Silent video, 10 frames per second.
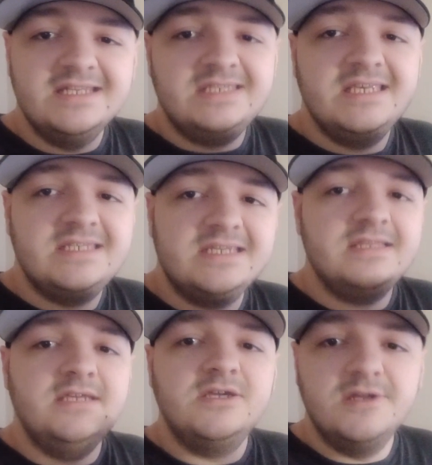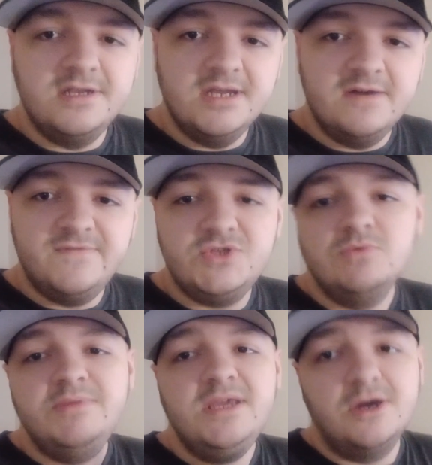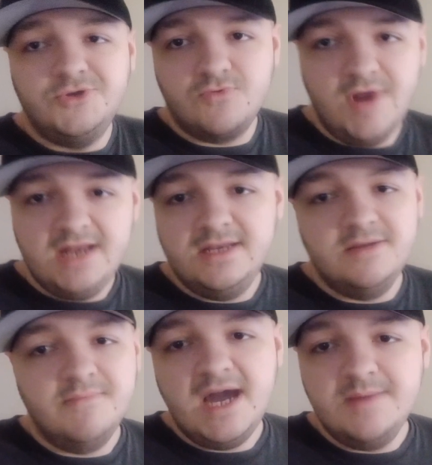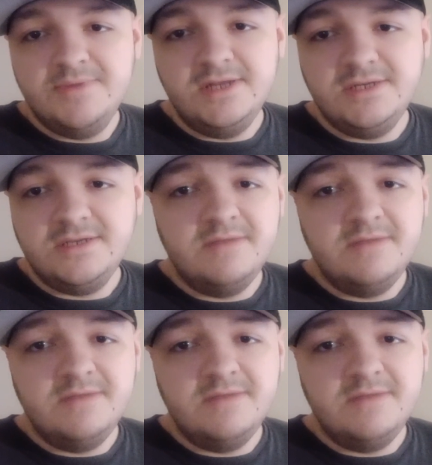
consistently good enough to be underrated, in my opinion.